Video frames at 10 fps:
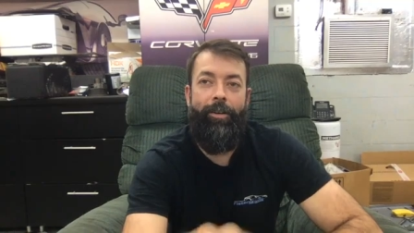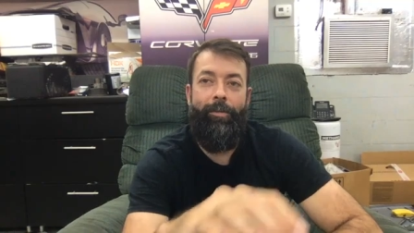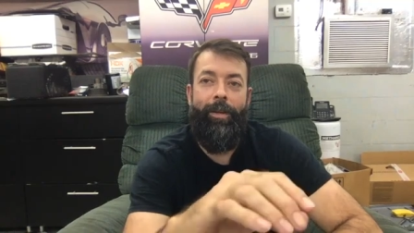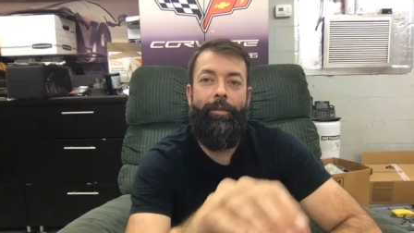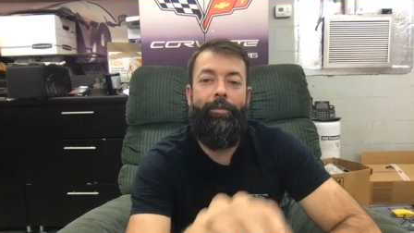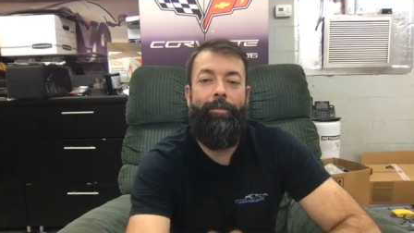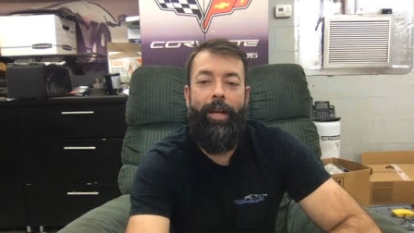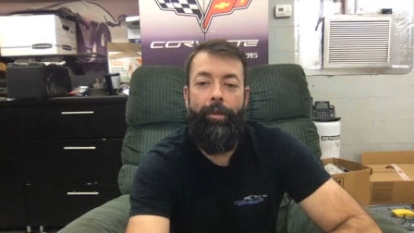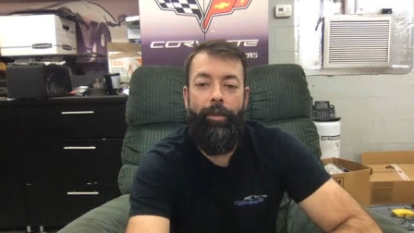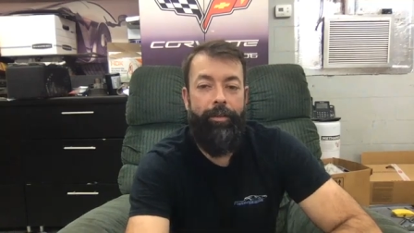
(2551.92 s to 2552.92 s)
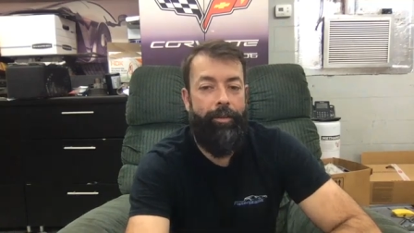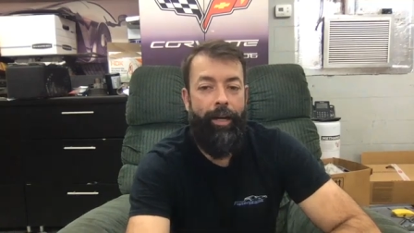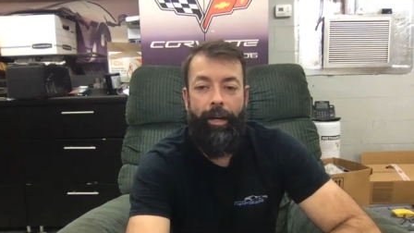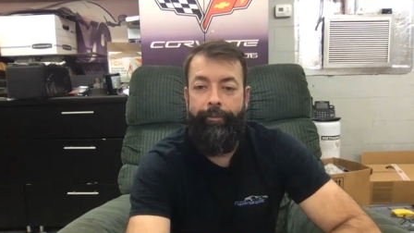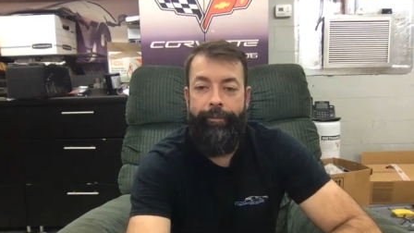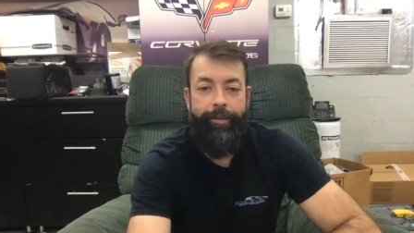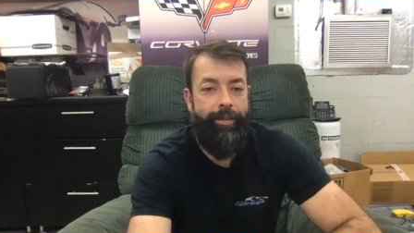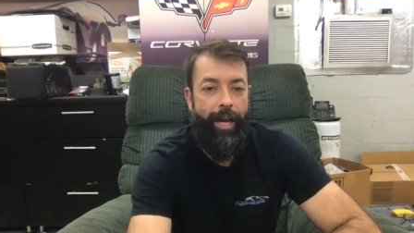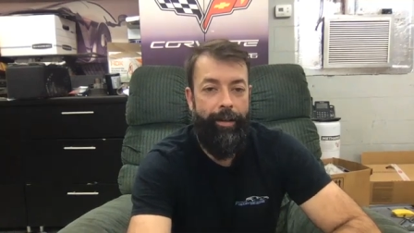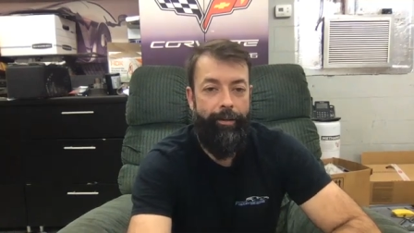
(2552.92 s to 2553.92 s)
be topless? It's
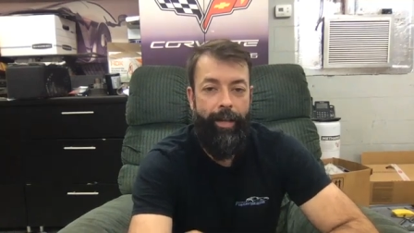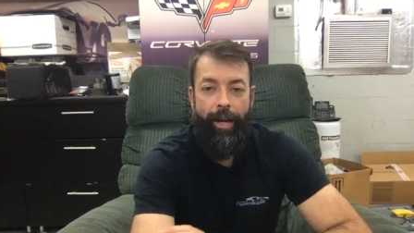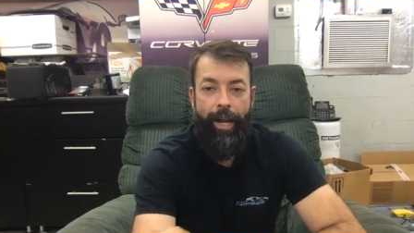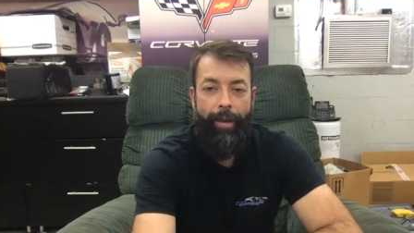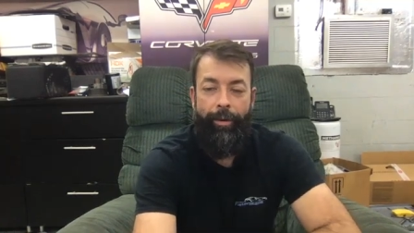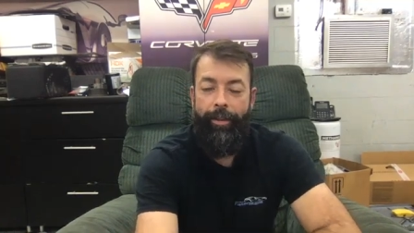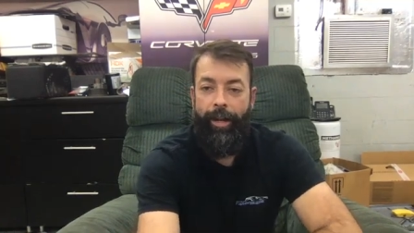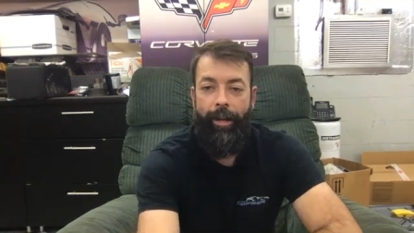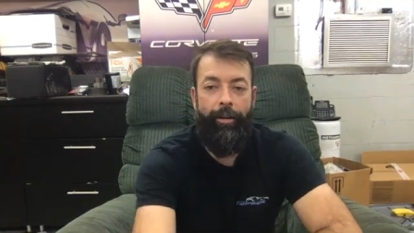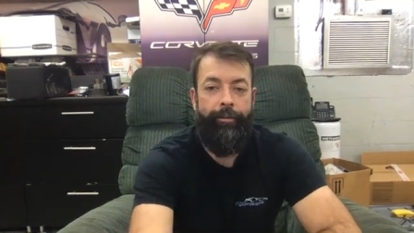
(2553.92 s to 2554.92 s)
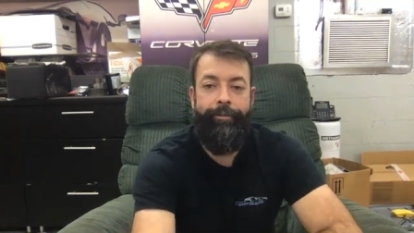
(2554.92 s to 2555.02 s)
not happening there.